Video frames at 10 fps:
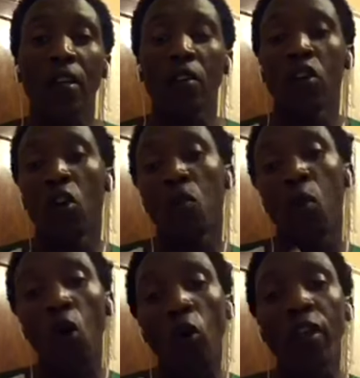you know,
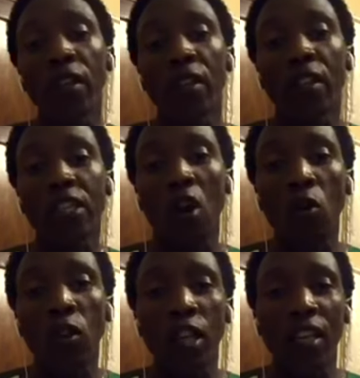blocking this
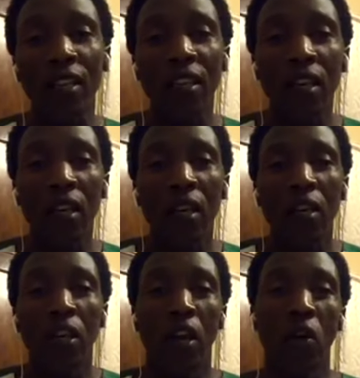whole thing,
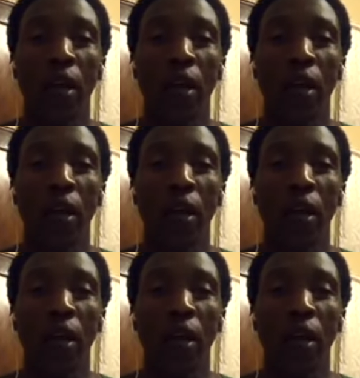you know.